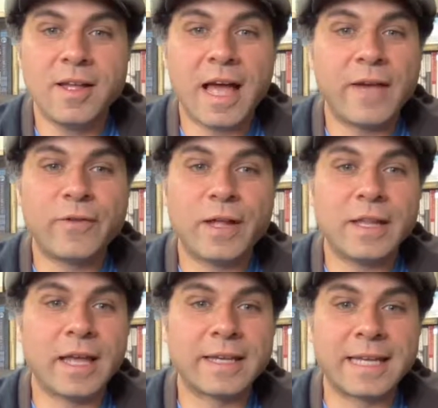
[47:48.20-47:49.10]
felt
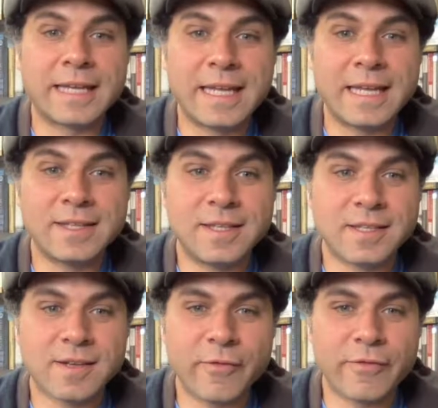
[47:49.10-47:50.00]
like a kid
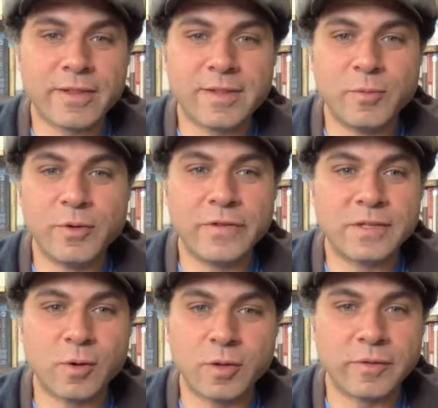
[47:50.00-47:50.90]
discovering the movies
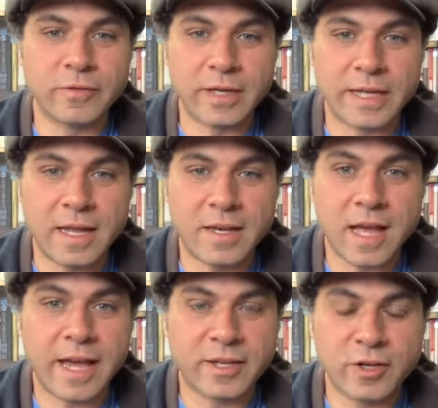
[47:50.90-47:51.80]
all over again.
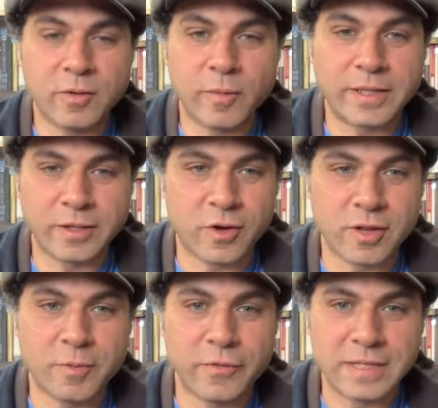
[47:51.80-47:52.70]
I couldn't wait to go to the
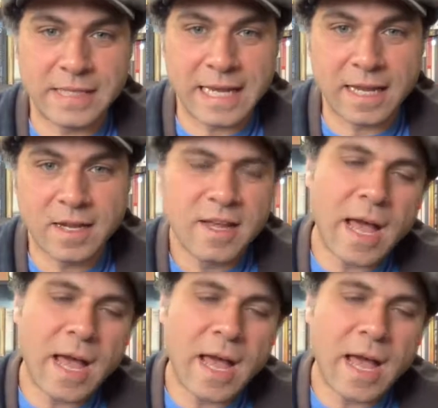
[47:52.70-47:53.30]
movies again.